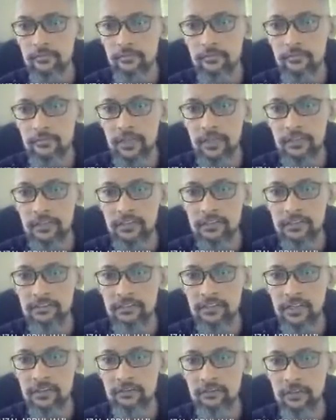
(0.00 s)
Adjust the
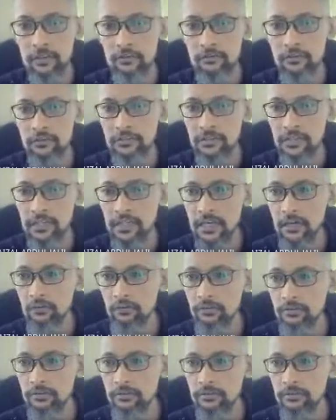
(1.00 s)
level of this cloud,
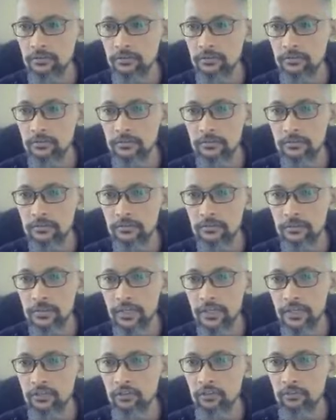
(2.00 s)
okay,
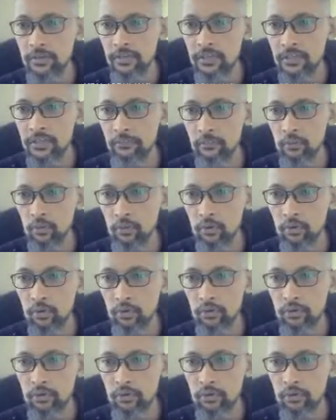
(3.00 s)
to make it more